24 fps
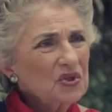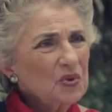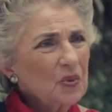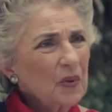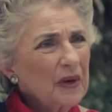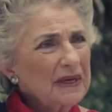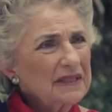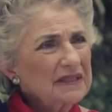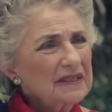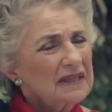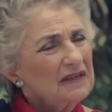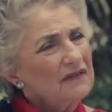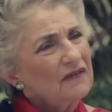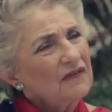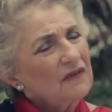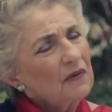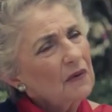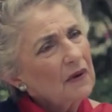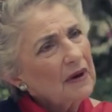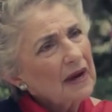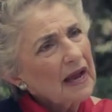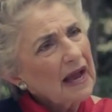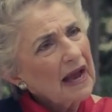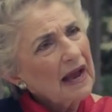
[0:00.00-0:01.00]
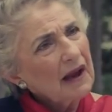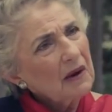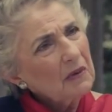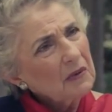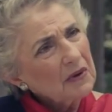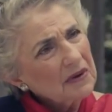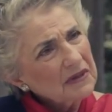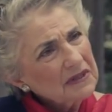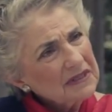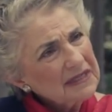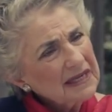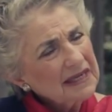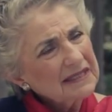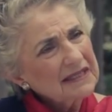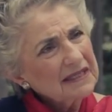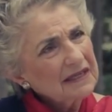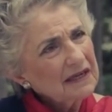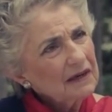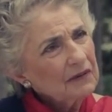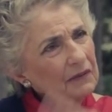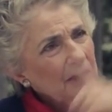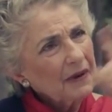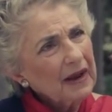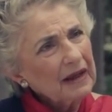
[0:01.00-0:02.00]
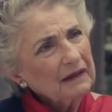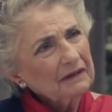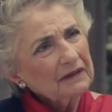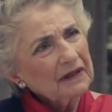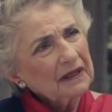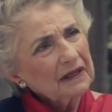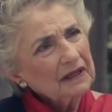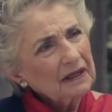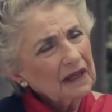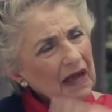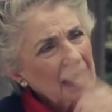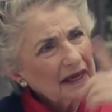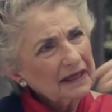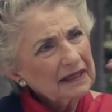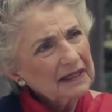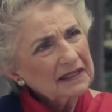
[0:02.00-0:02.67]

24 hours? That's an around-the-clock